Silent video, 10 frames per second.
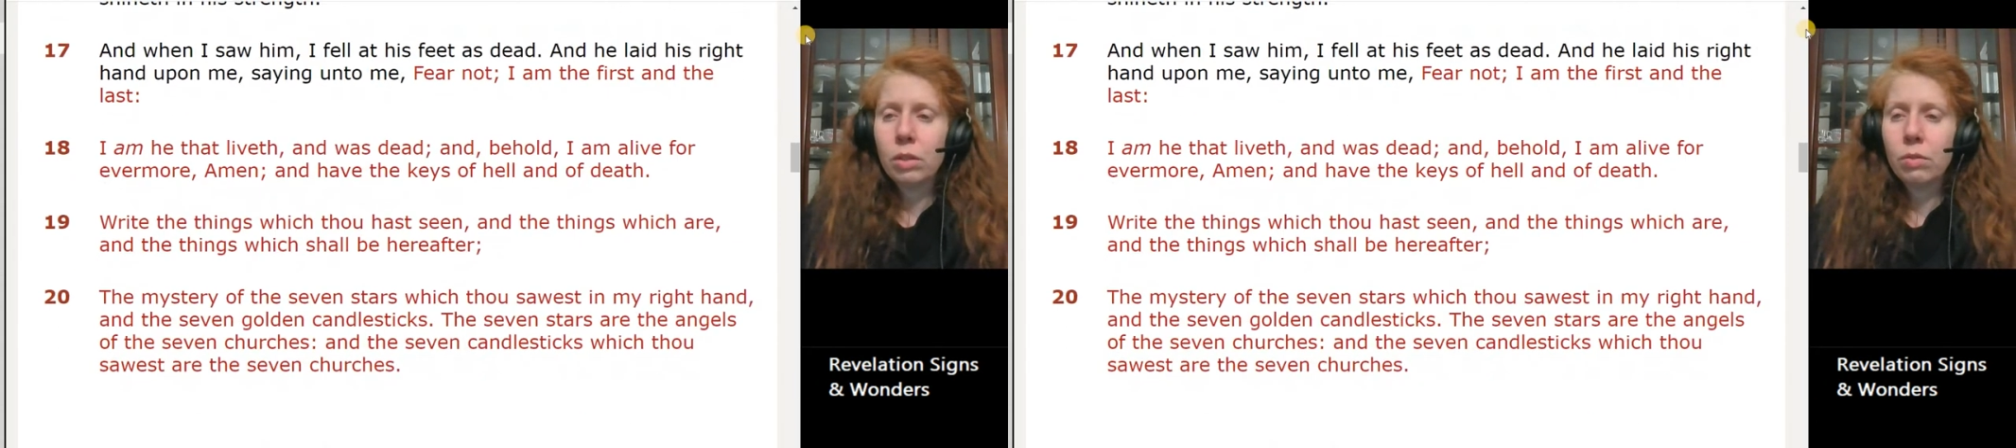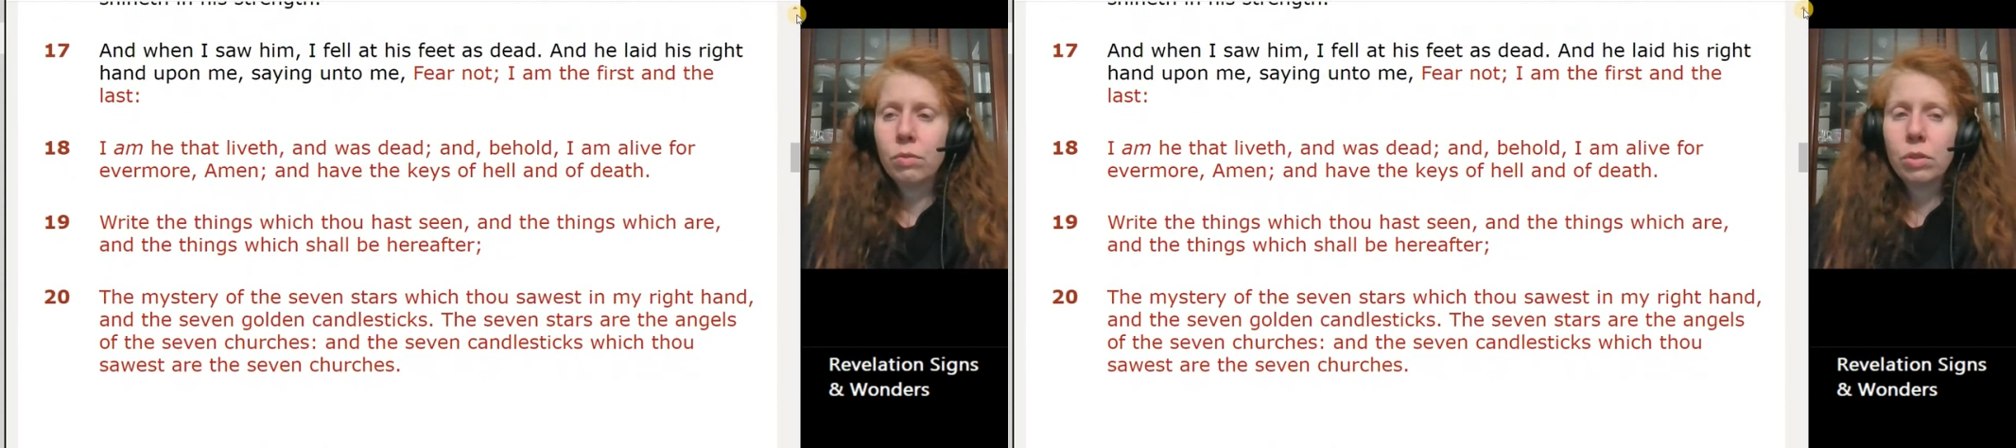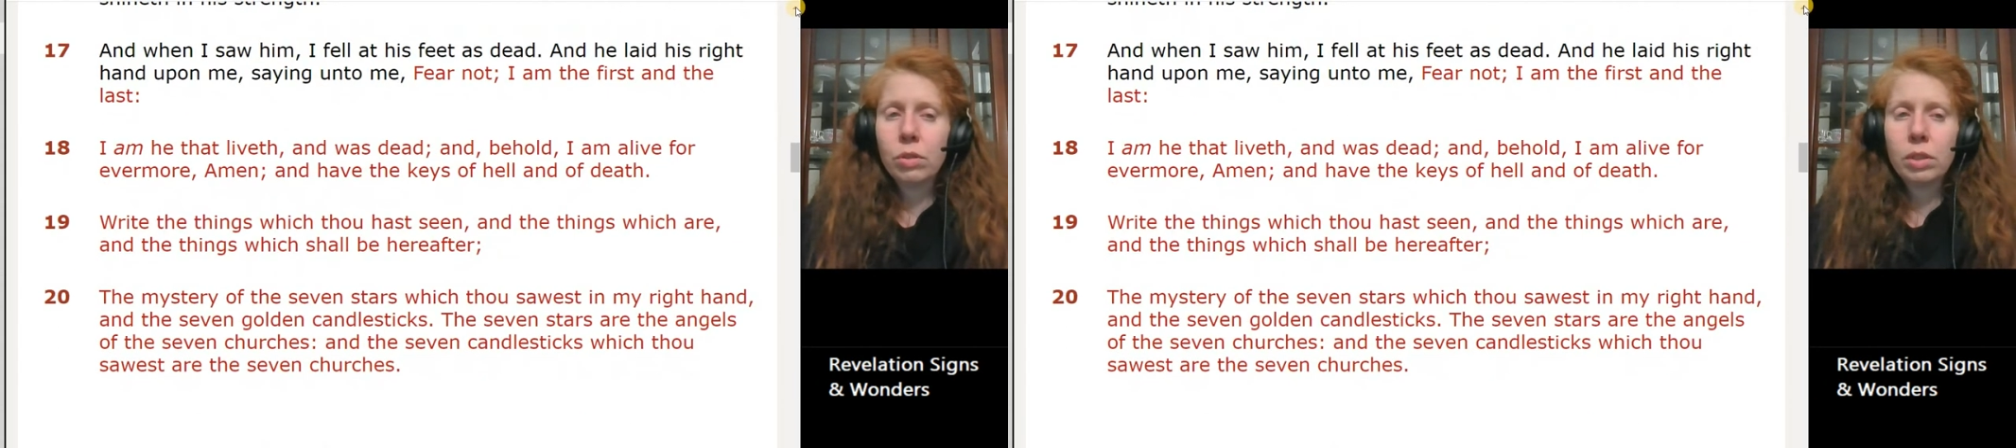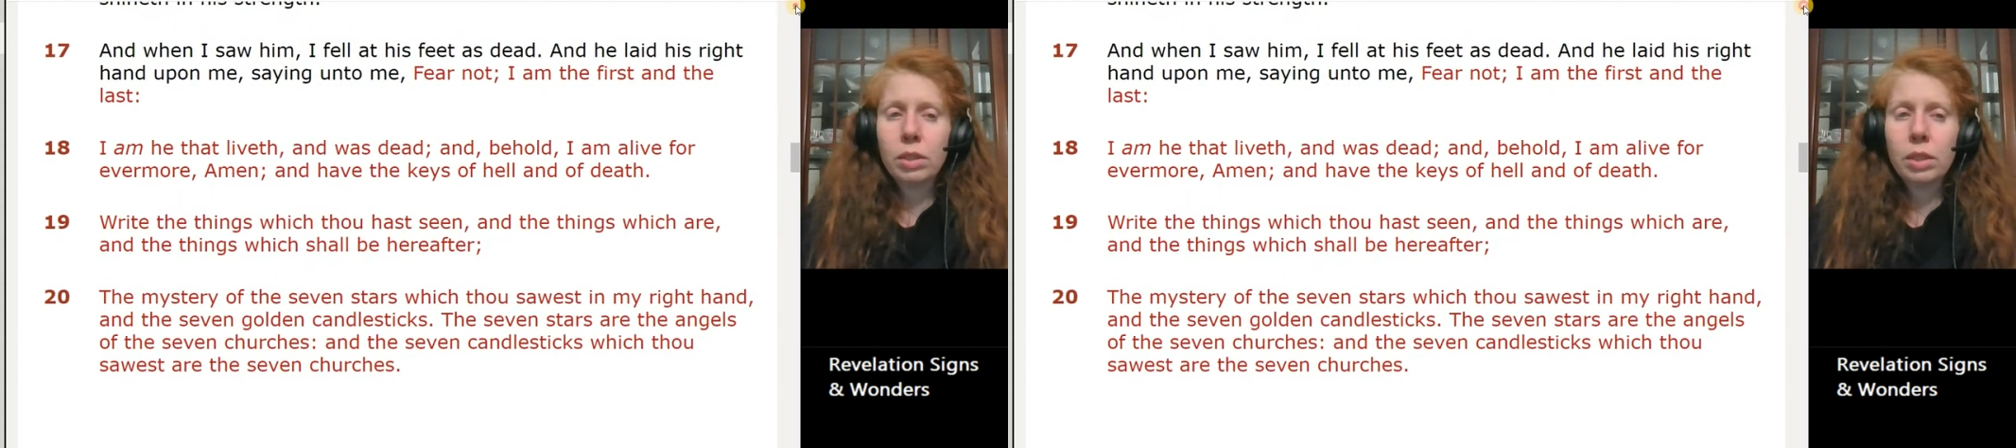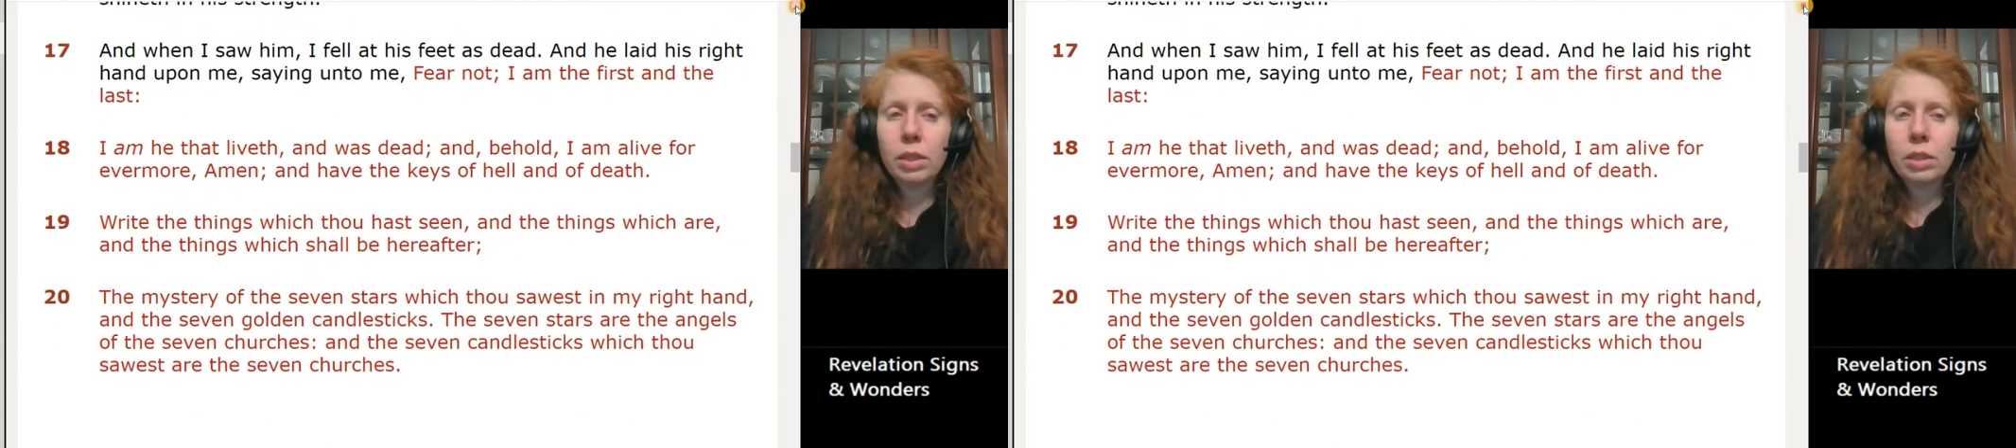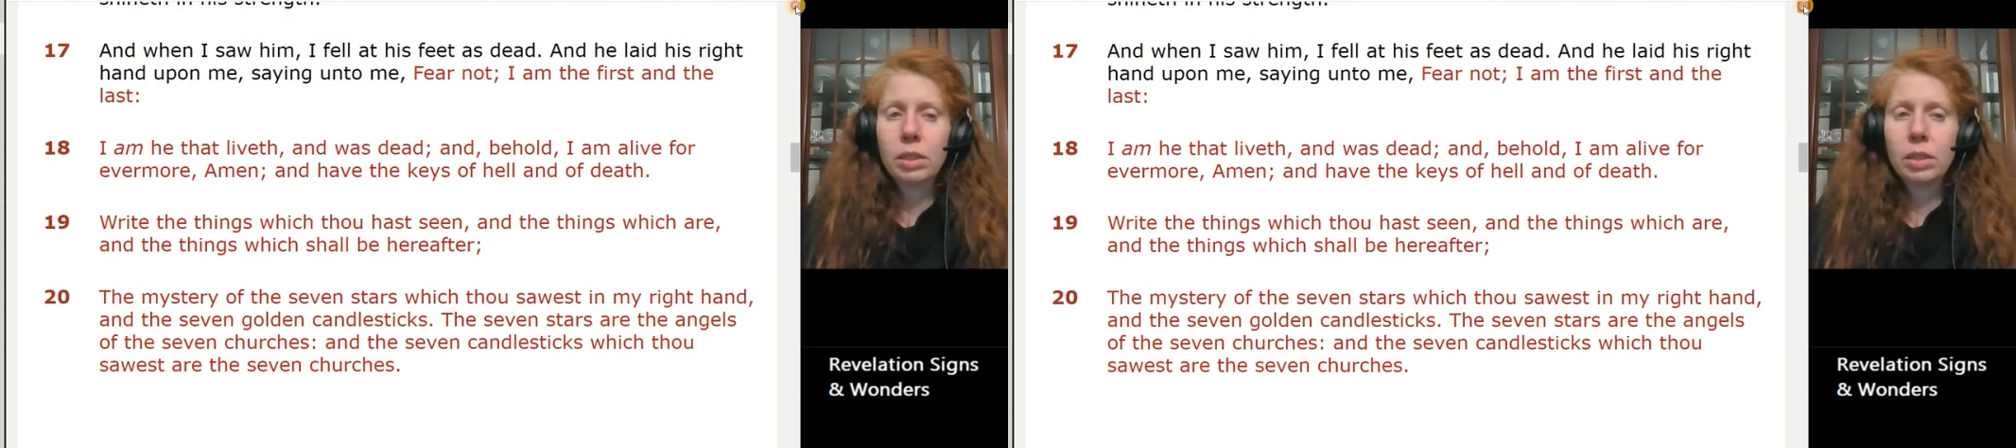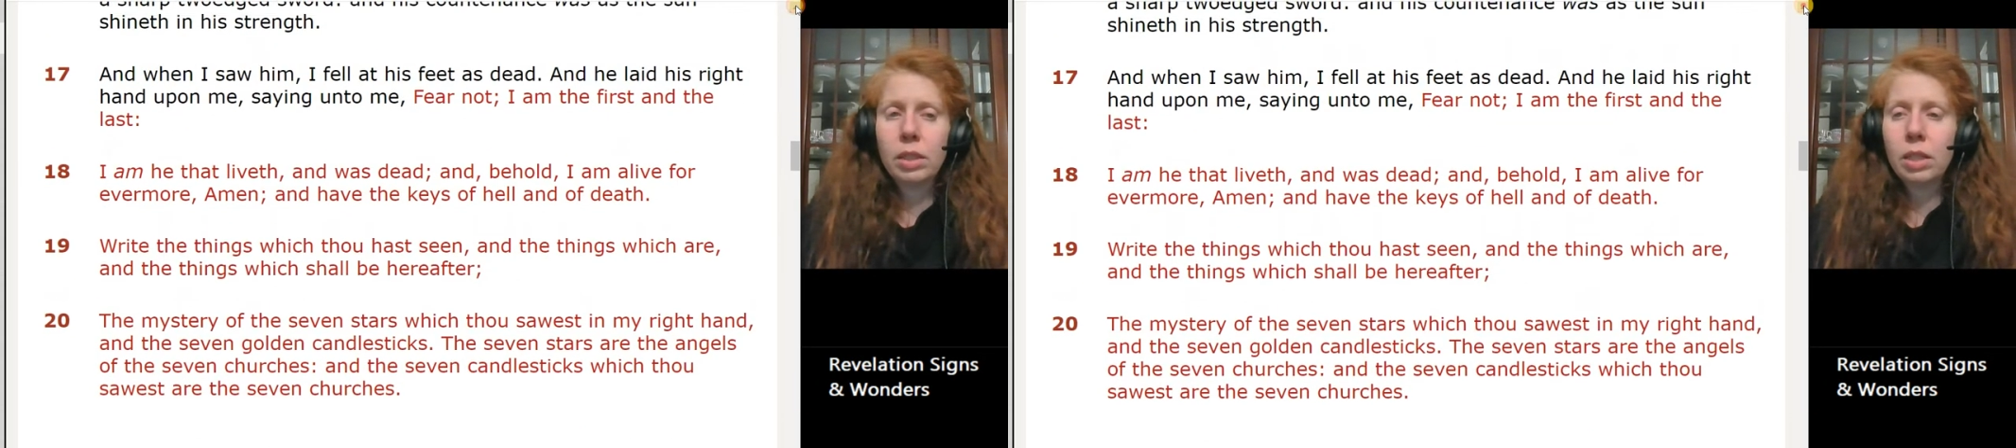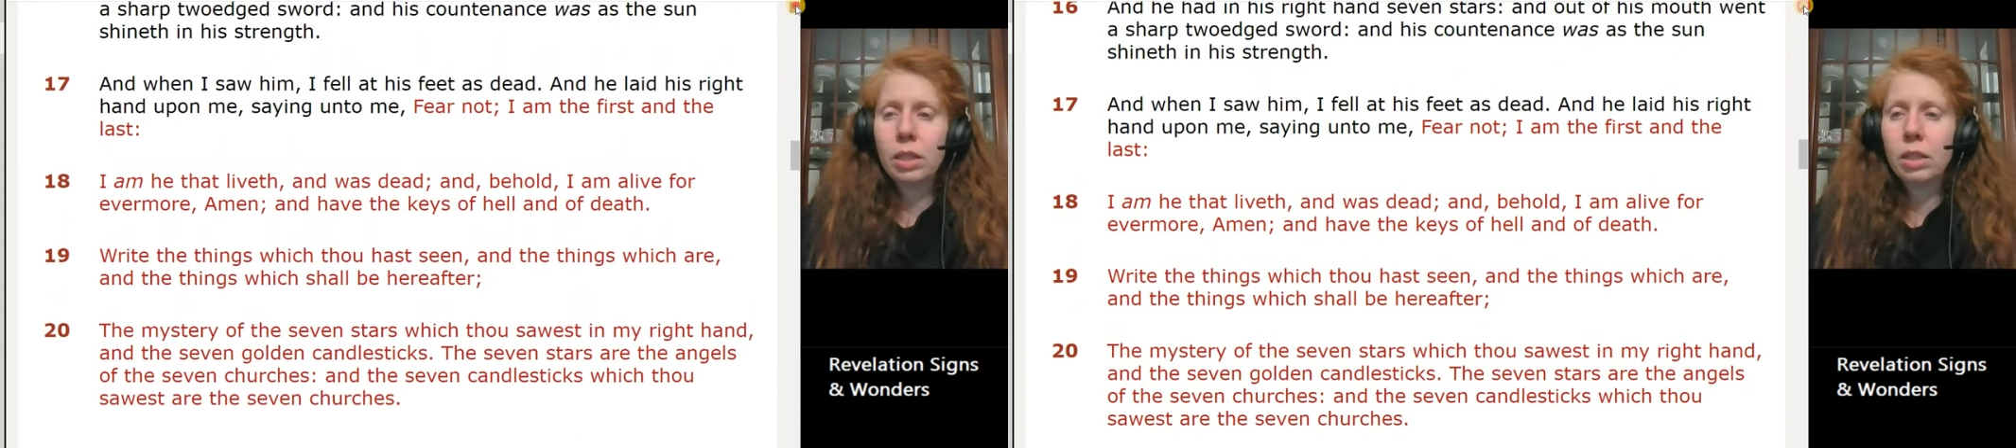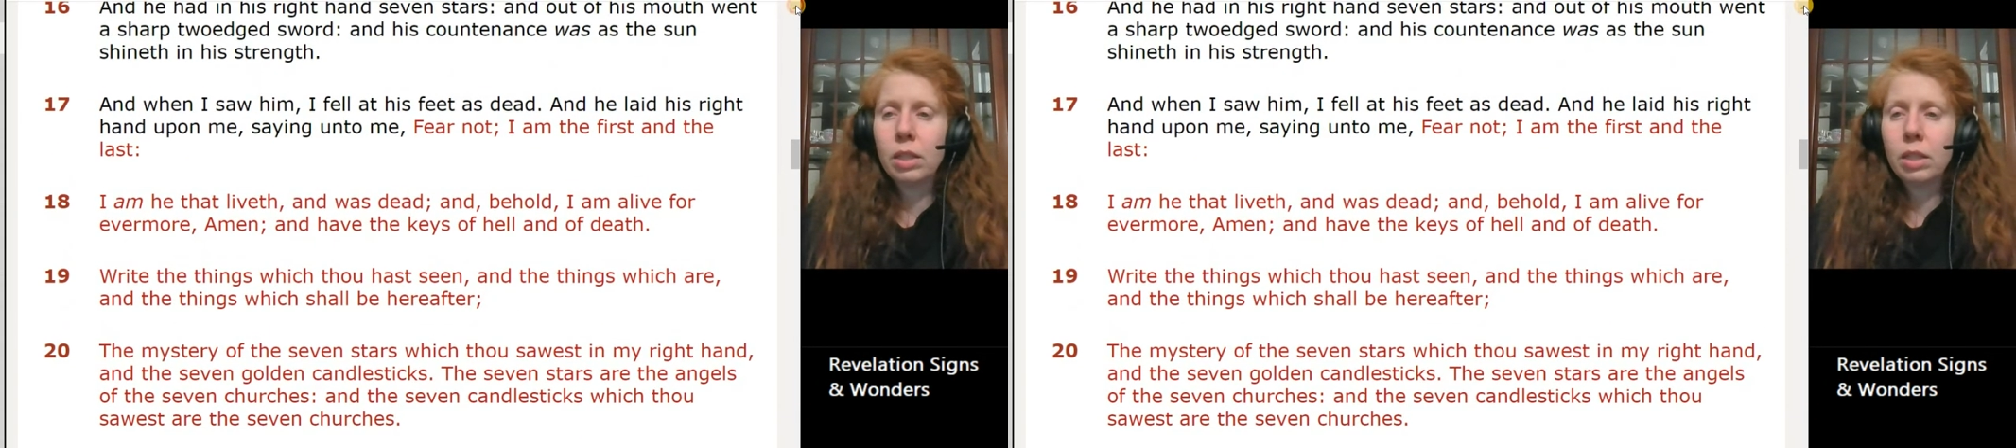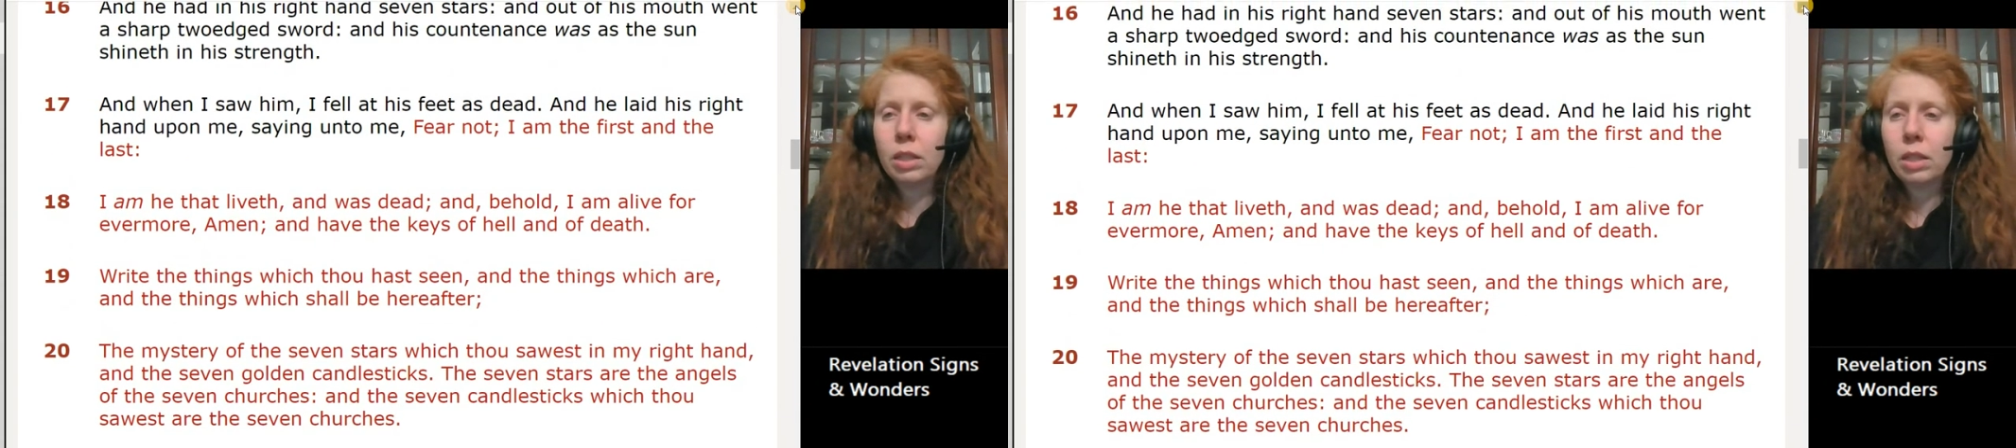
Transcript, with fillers: verse sixteen,